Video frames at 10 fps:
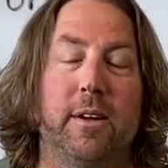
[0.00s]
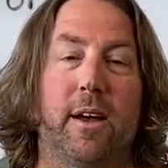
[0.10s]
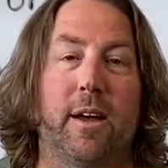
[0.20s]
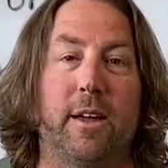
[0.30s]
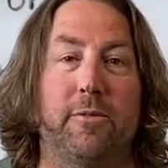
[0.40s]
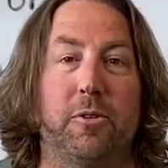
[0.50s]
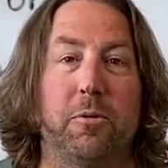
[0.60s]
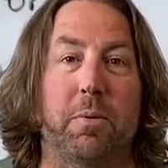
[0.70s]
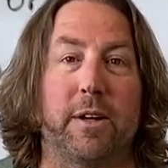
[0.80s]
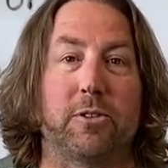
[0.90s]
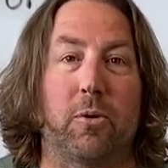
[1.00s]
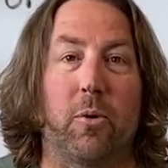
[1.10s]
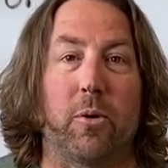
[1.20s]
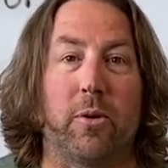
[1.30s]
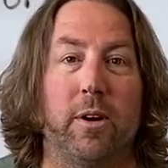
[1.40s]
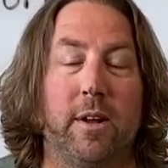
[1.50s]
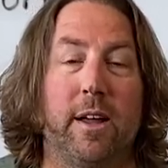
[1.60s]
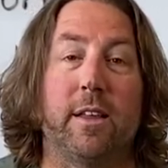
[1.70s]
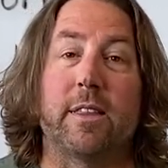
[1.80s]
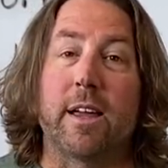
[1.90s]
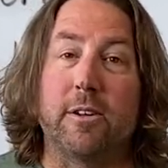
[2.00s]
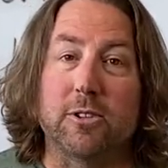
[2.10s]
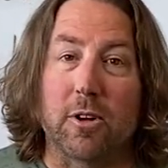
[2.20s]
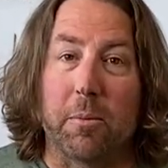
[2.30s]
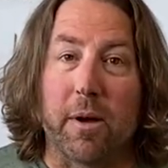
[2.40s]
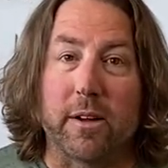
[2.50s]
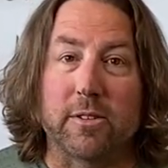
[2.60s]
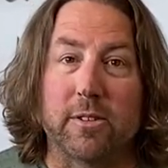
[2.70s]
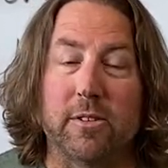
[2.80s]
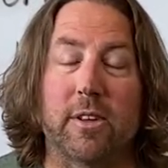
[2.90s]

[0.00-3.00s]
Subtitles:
if you do place your order. And thank you so much.